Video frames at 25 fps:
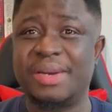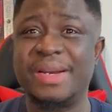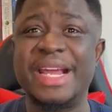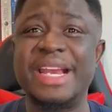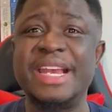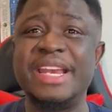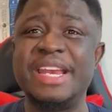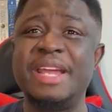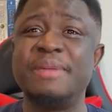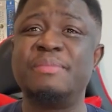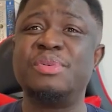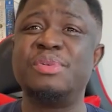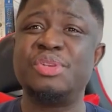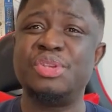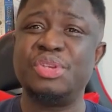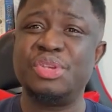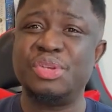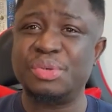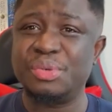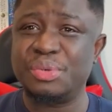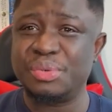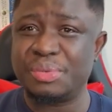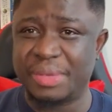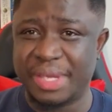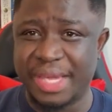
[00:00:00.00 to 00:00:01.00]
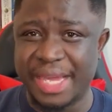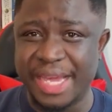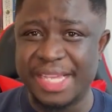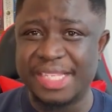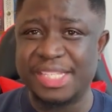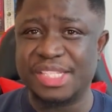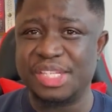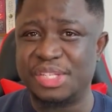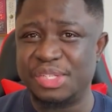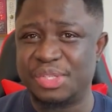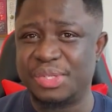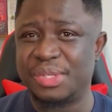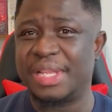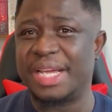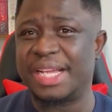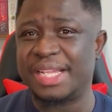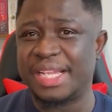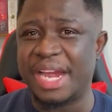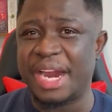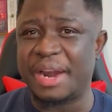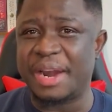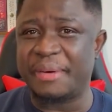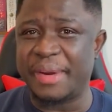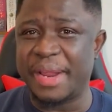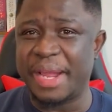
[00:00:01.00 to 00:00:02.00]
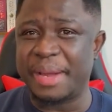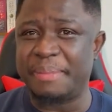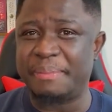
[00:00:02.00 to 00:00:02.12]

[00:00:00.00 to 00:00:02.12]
enable you get into that career